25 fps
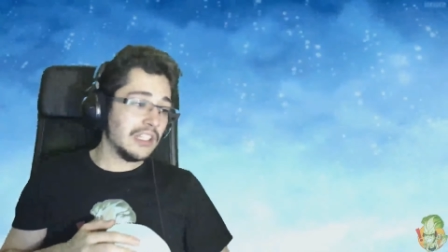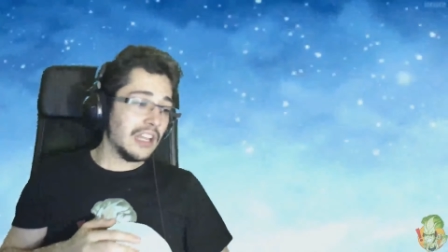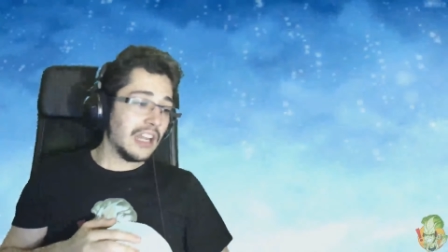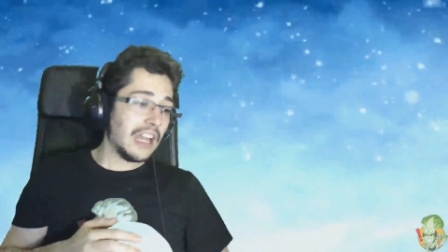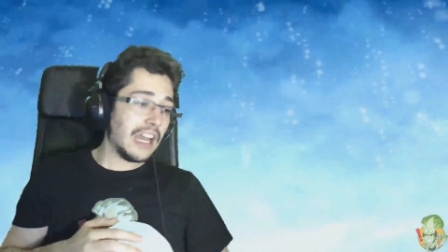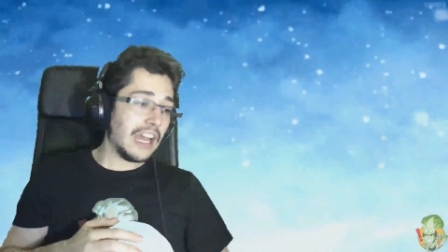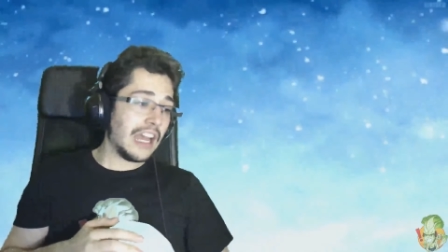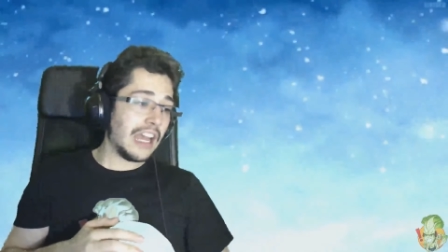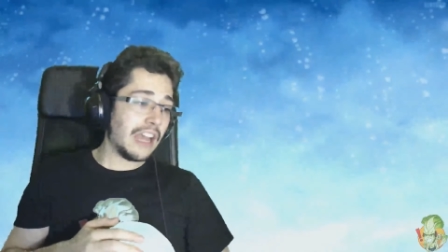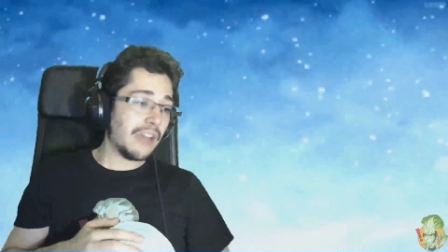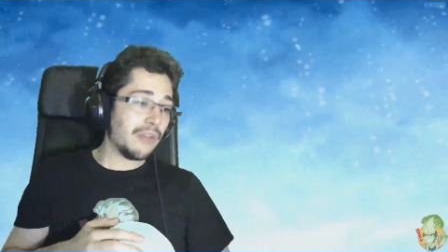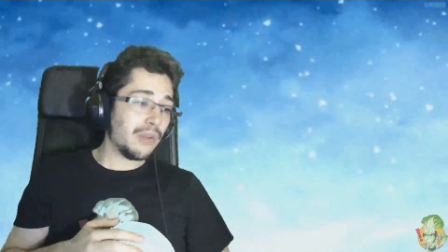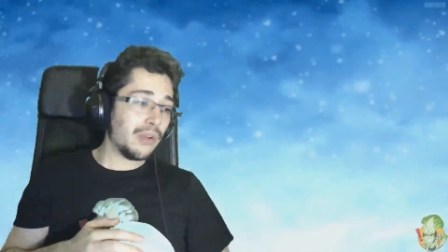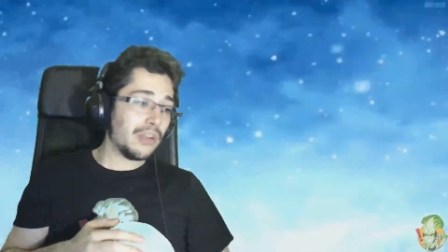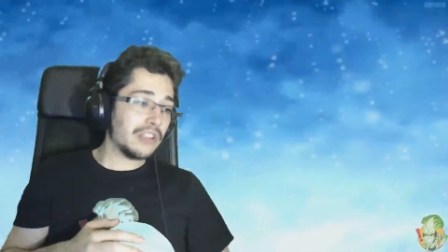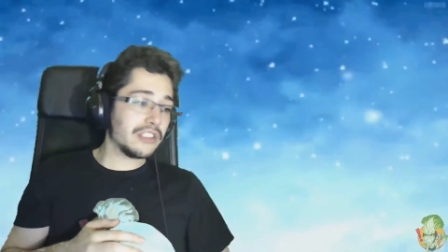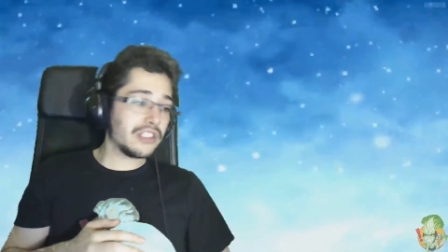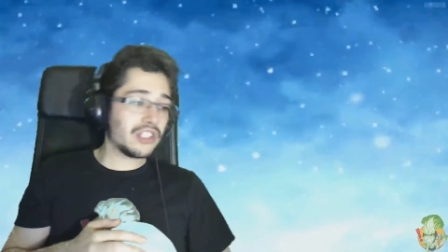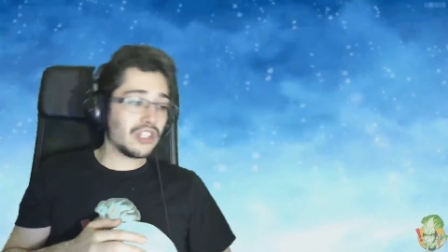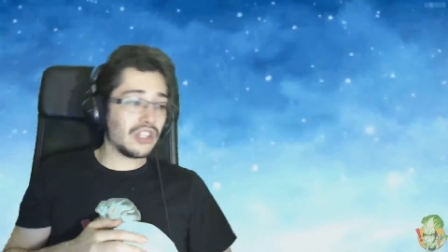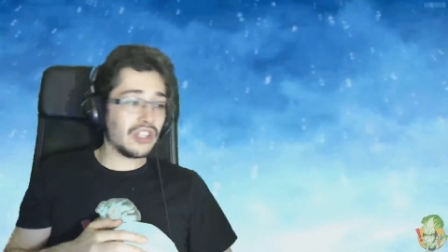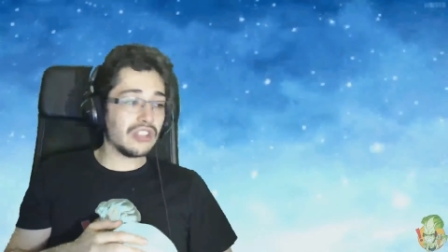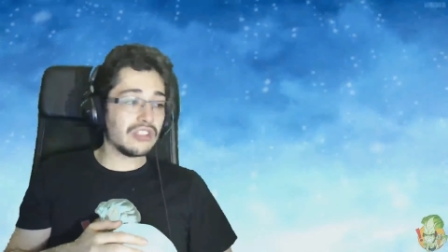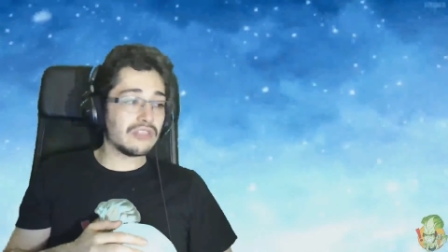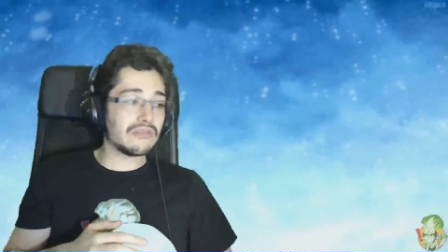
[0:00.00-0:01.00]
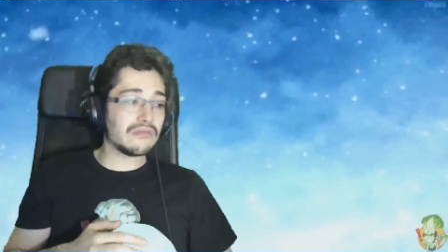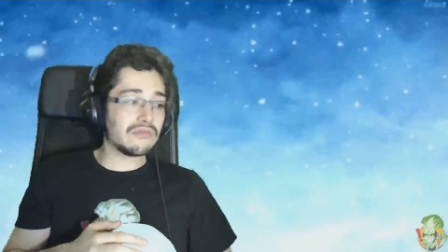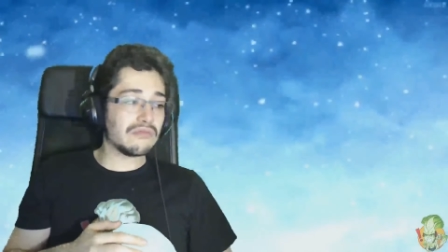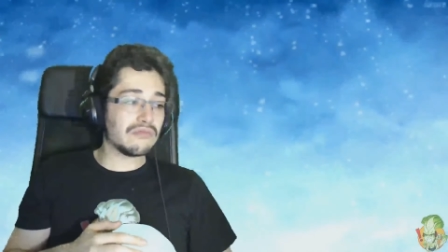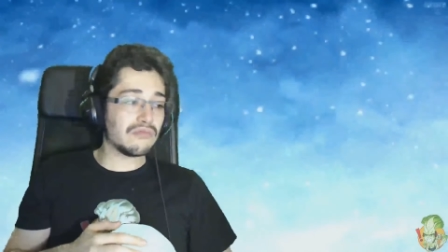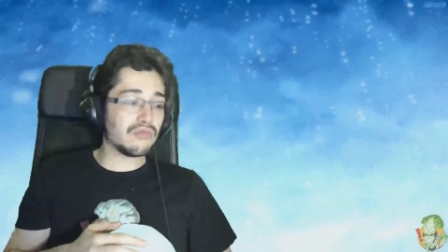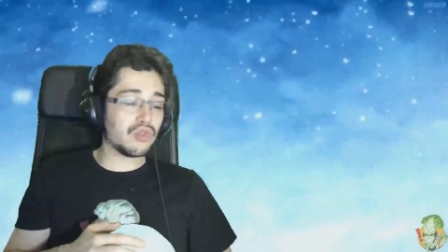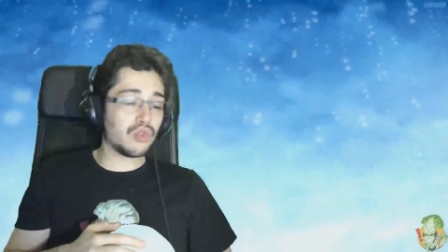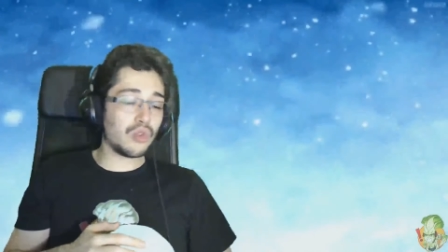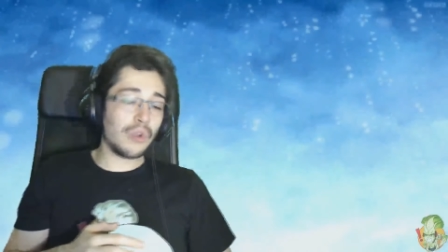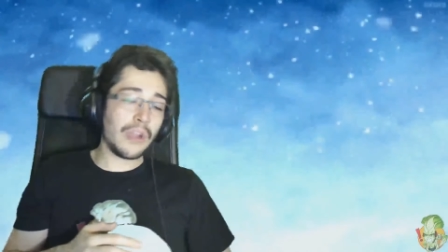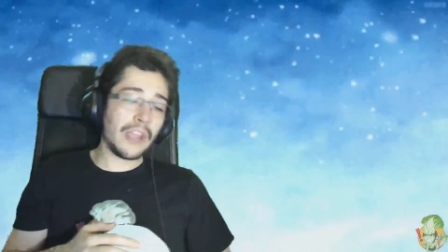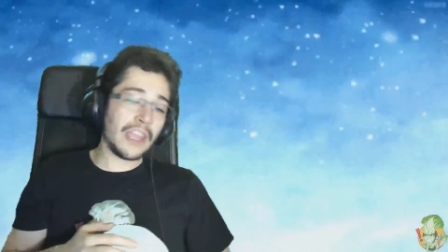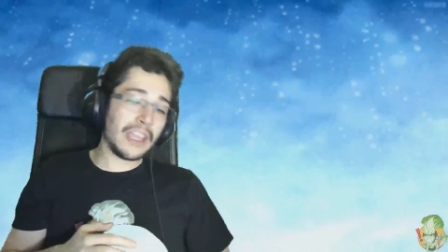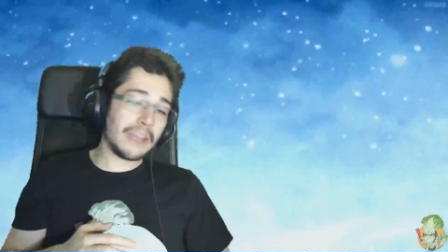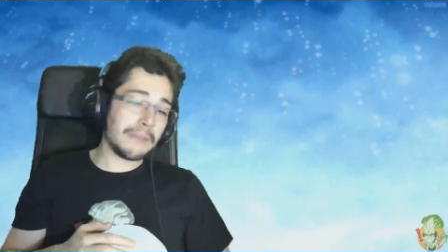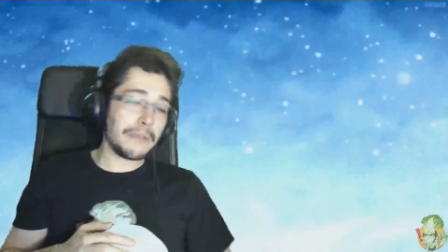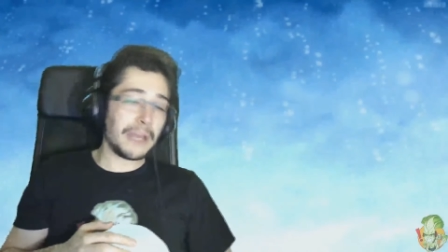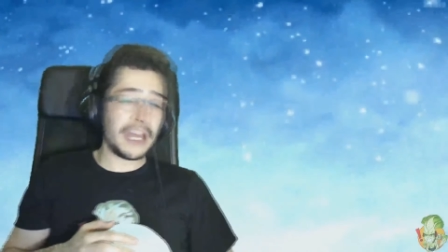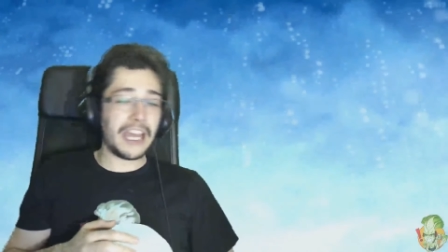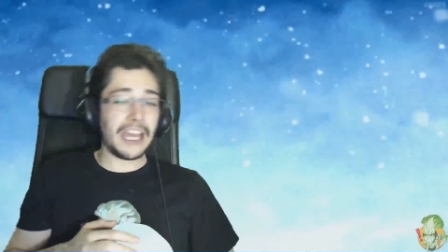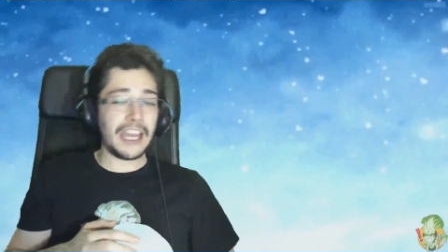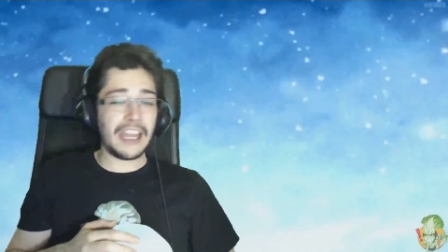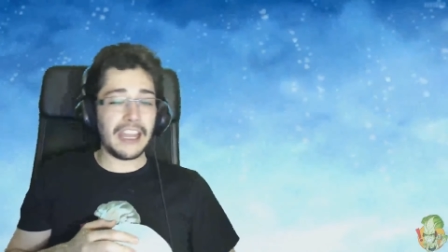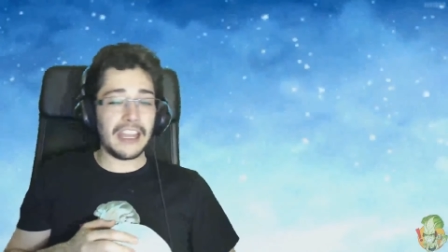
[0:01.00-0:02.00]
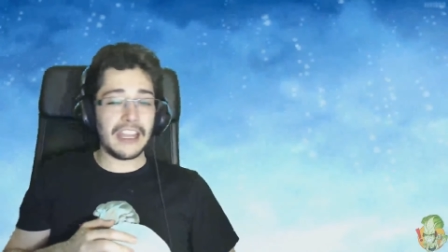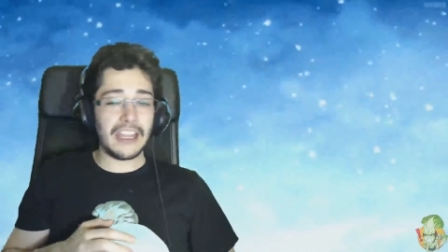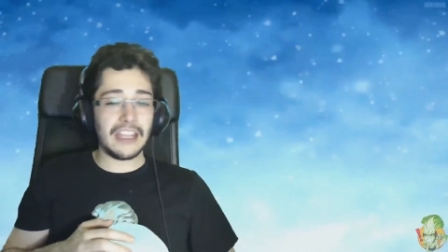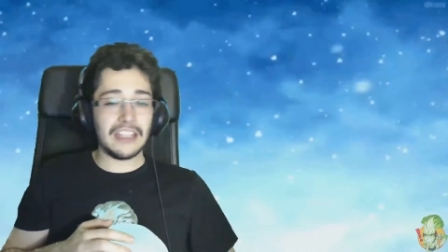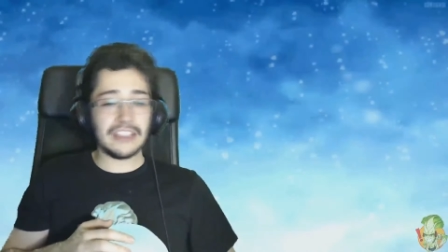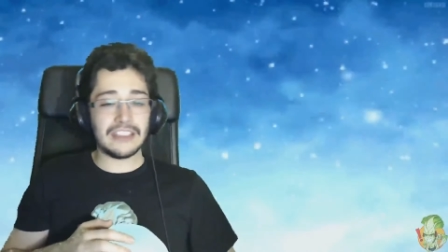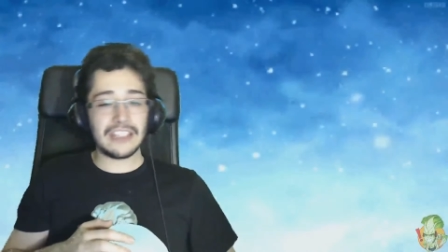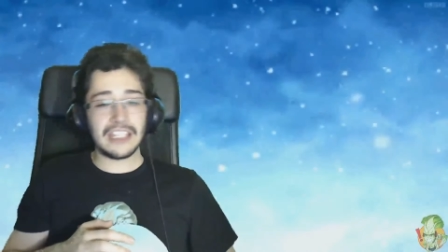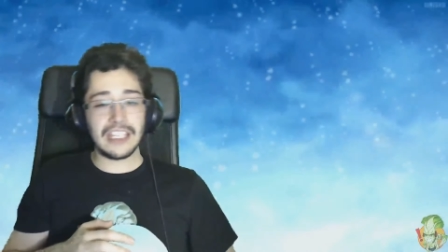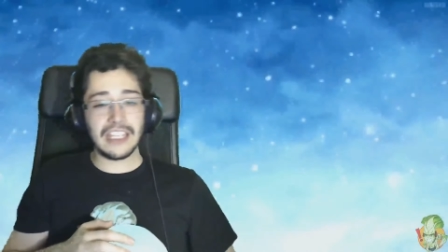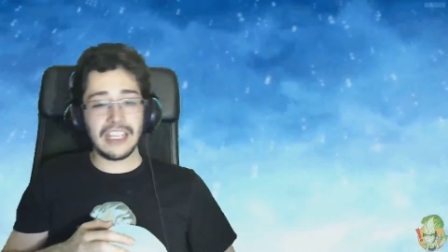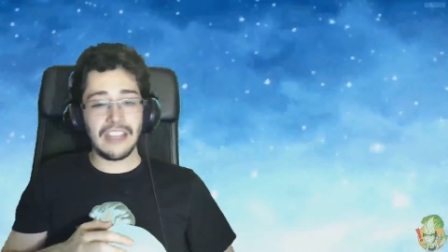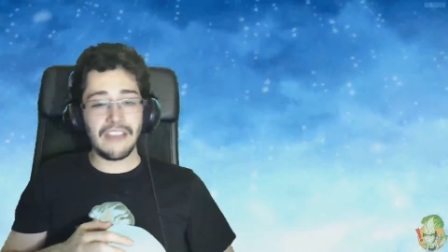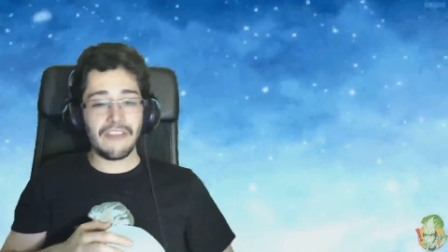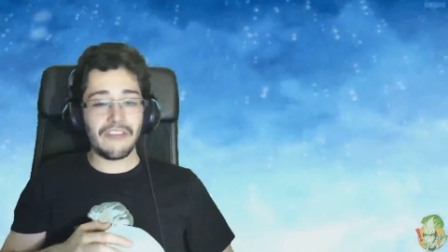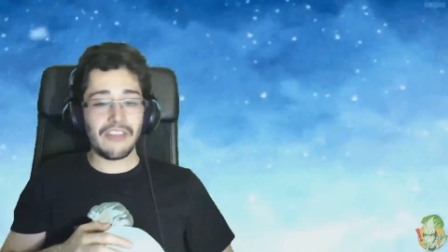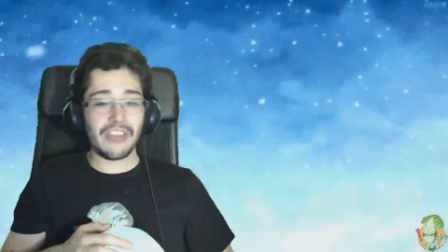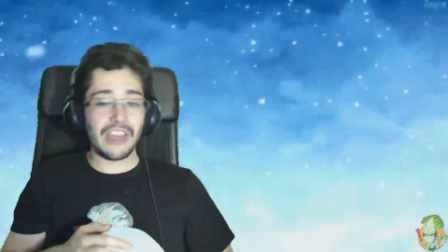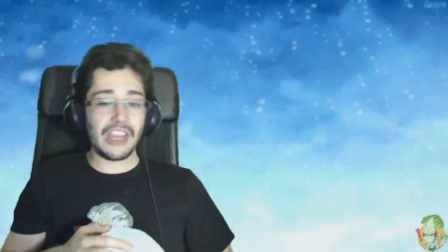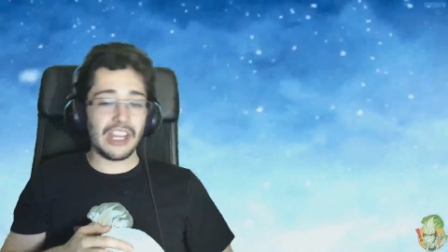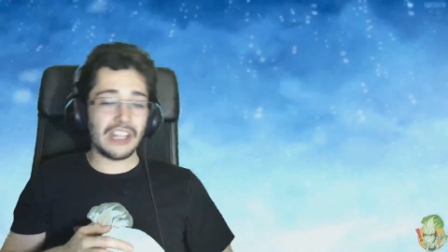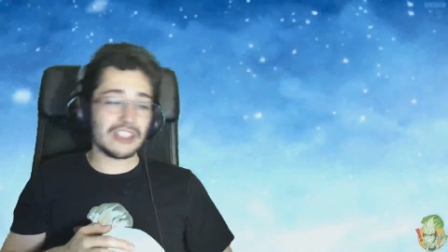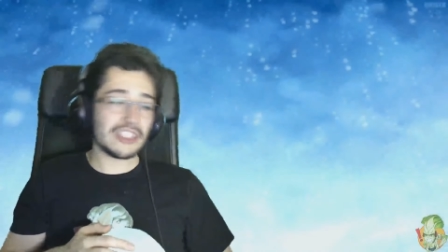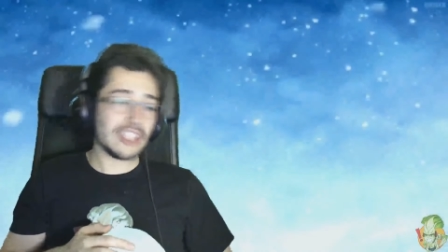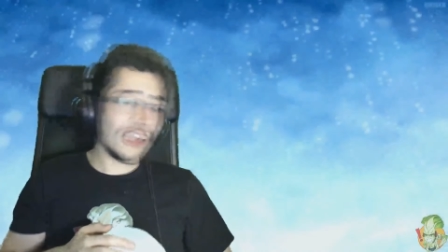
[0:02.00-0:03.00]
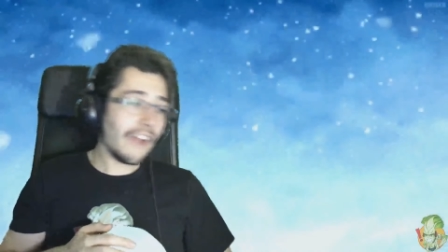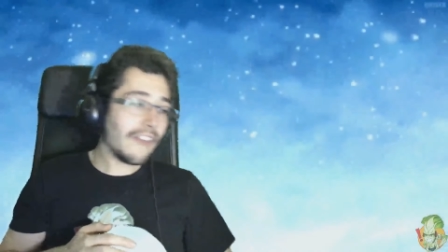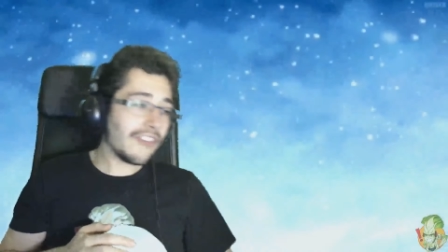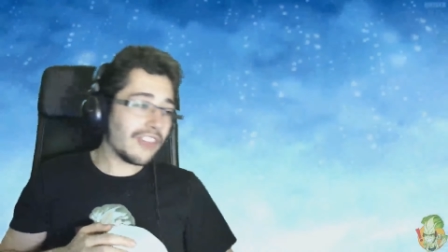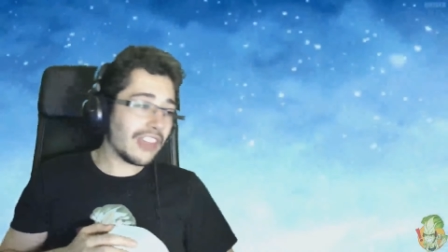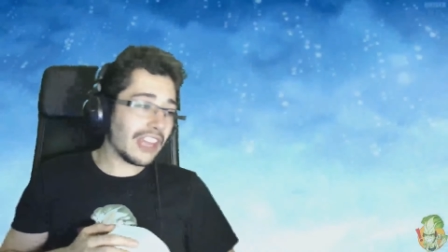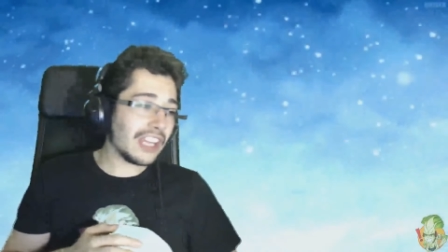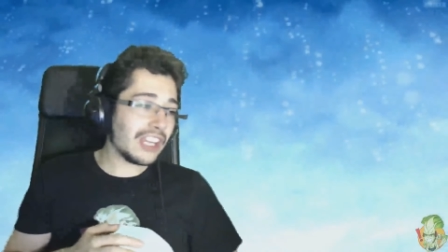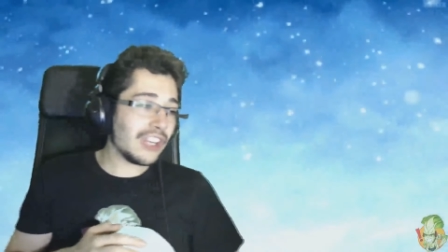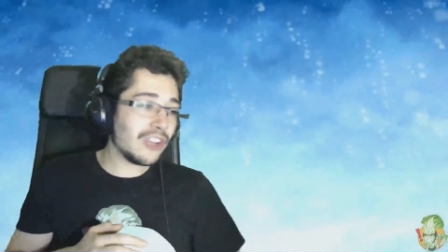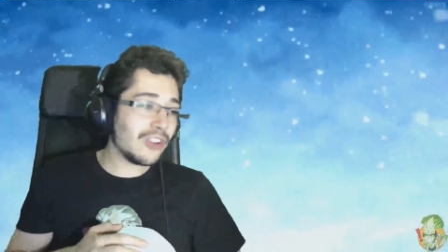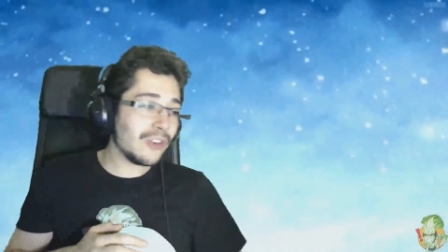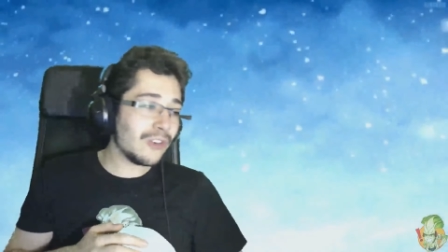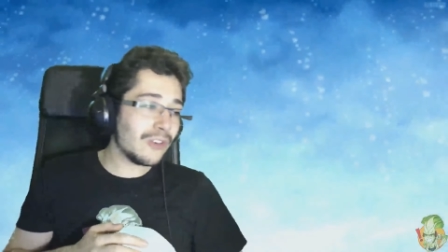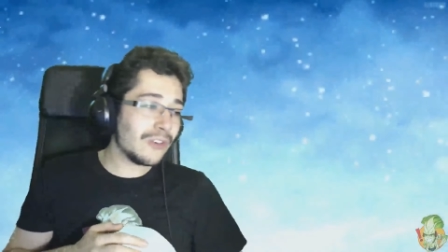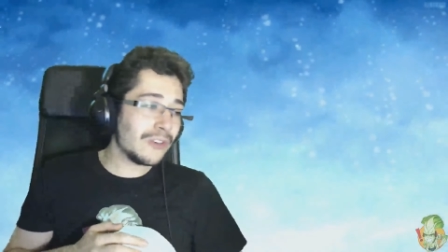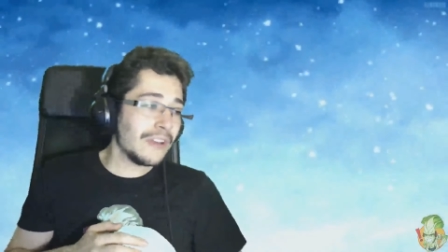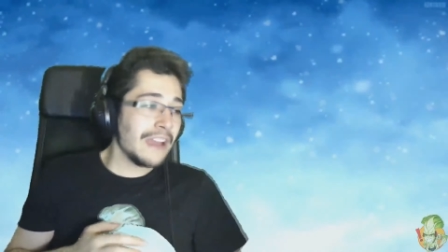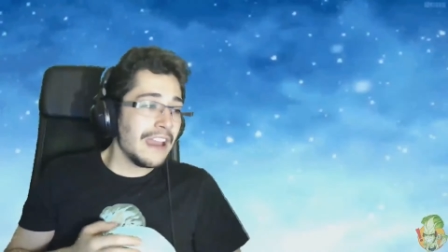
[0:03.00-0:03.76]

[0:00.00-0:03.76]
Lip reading: I will just swing by and see if there's something new.